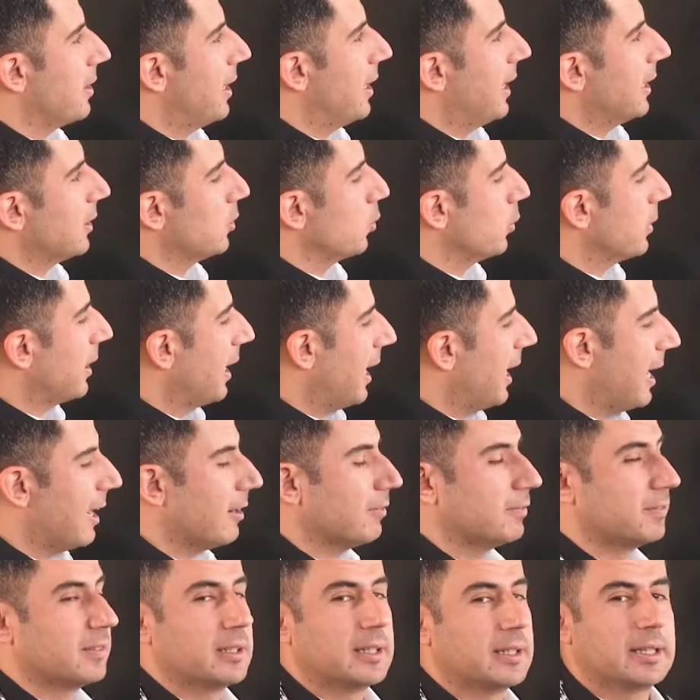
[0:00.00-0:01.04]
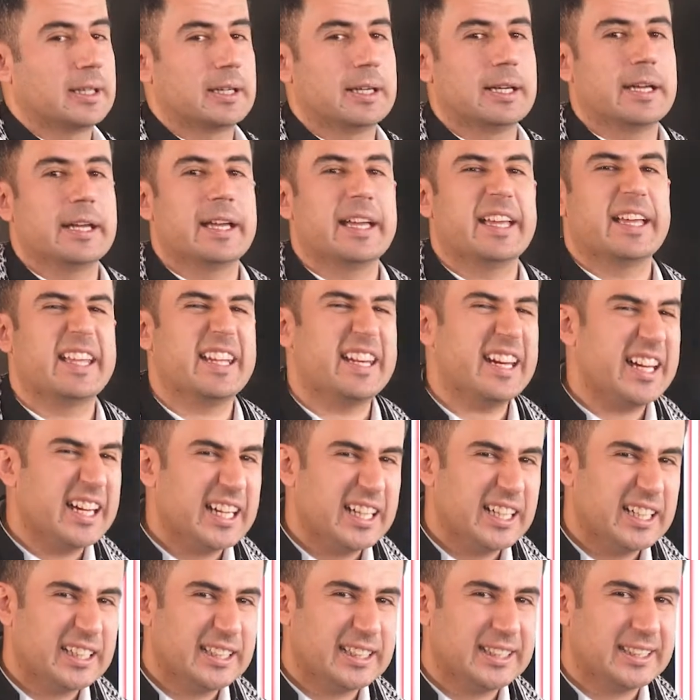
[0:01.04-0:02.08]
that, we have
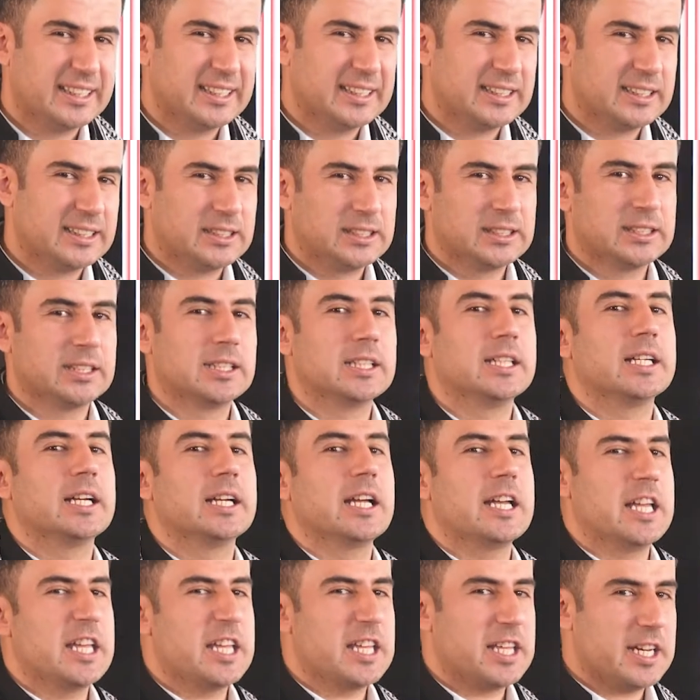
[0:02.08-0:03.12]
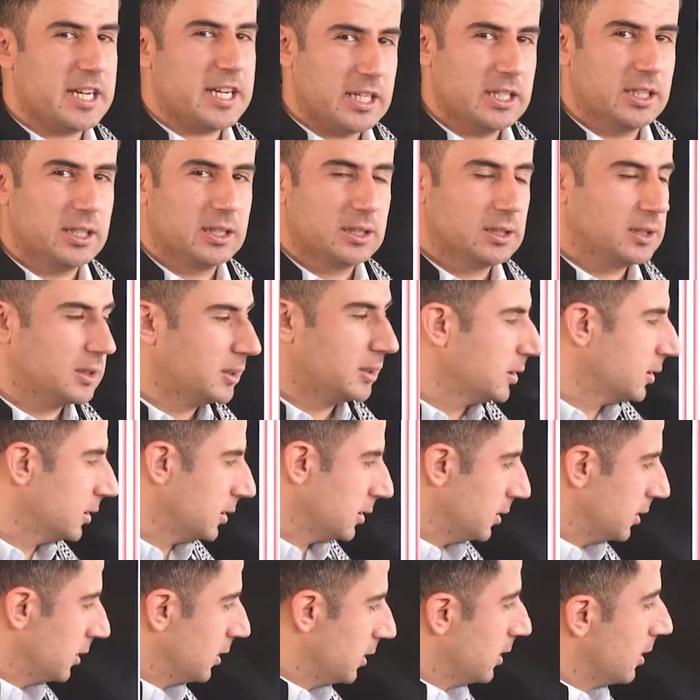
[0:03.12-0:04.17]
re. Re.
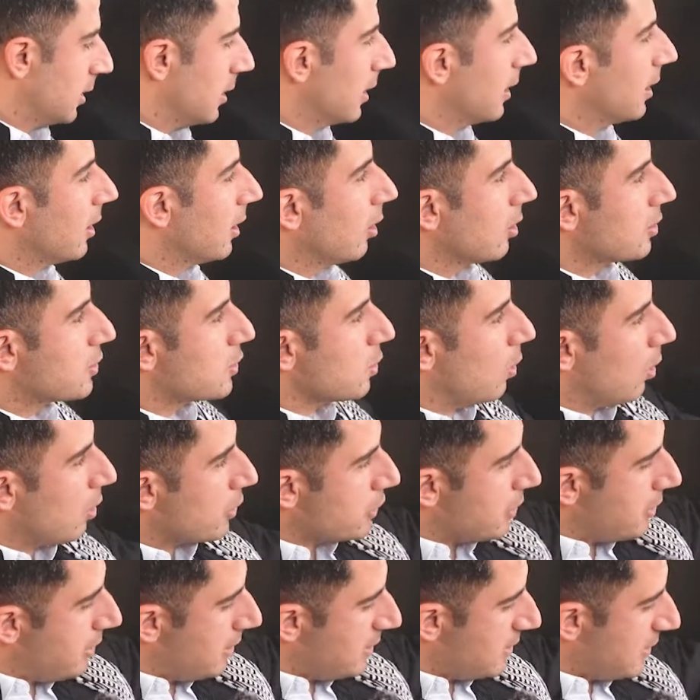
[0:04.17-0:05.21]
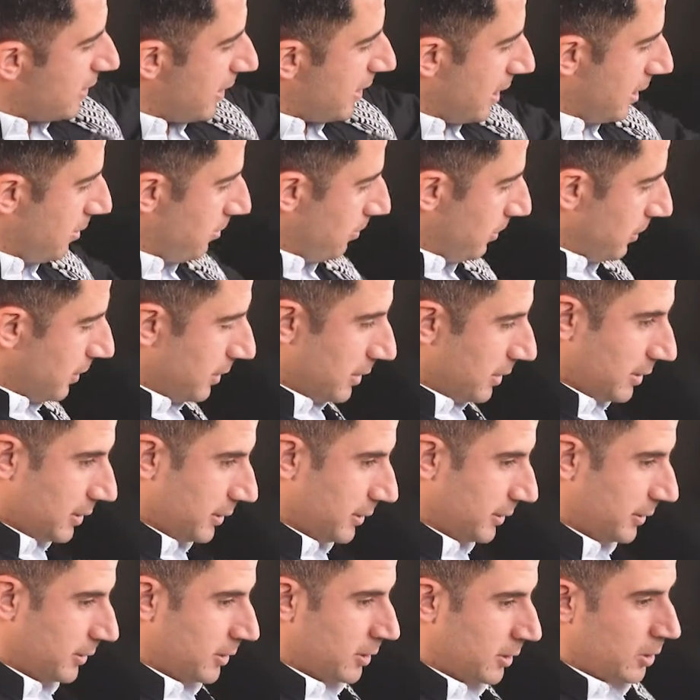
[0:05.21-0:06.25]
It's also the same.
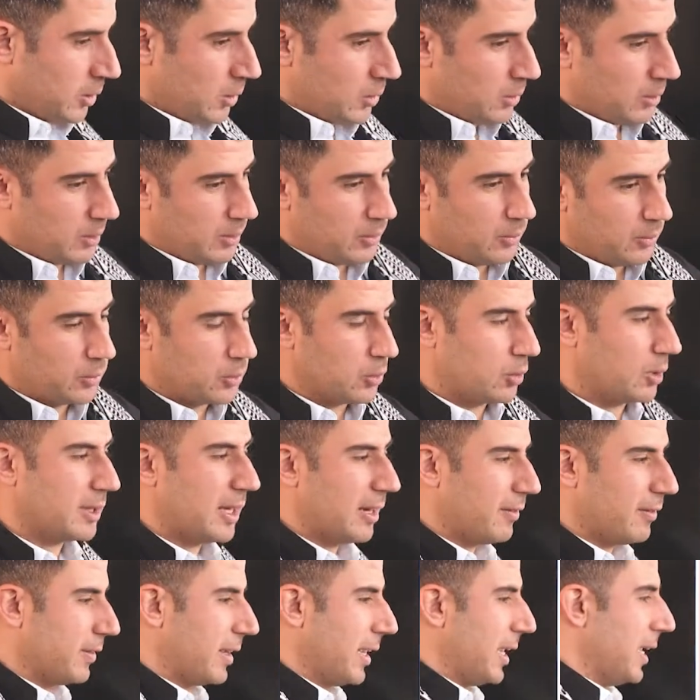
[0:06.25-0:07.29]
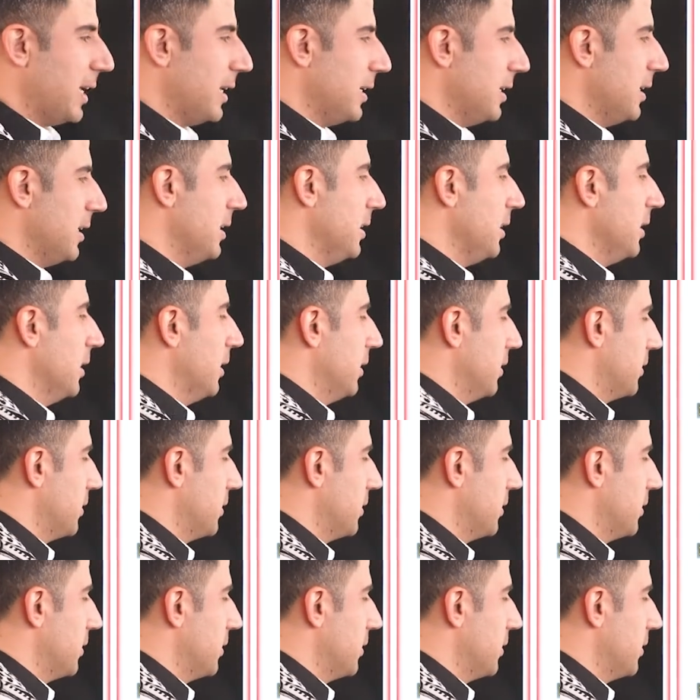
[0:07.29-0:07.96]
We do not have any